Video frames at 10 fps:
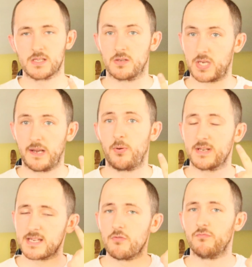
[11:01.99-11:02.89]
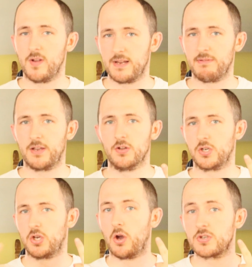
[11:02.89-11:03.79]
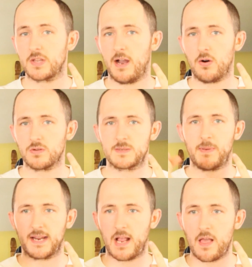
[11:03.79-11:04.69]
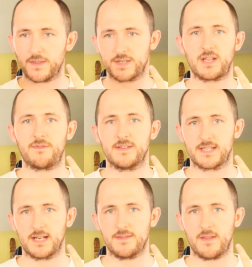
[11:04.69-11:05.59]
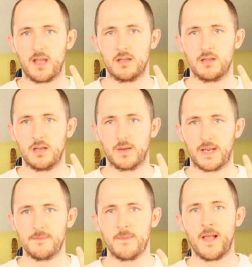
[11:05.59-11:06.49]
So turning points, really, really good. Go to the old spec, the stuff is still in there. Okay.